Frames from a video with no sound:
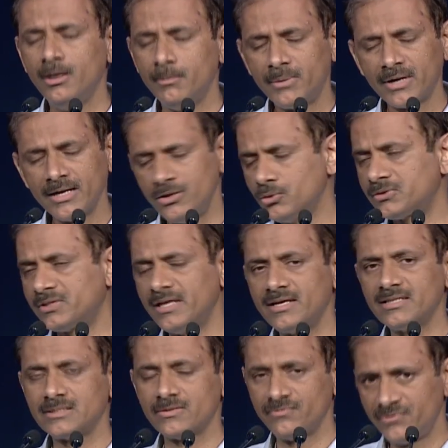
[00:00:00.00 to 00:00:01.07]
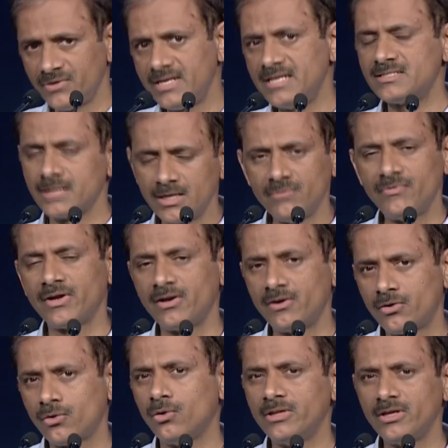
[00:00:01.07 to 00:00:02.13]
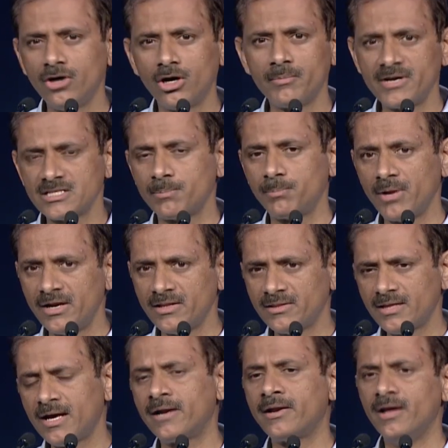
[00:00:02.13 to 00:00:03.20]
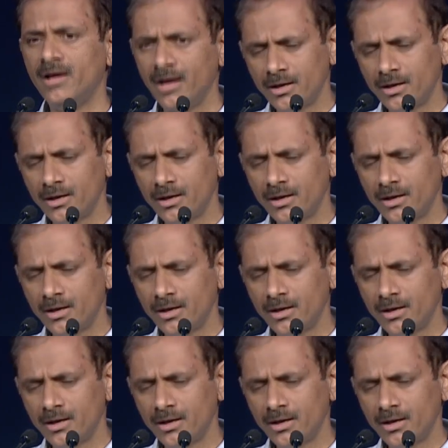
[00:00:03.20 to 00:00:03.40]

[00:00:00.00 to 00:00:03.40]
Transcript: But I do think it's a very significant role the government has played in that.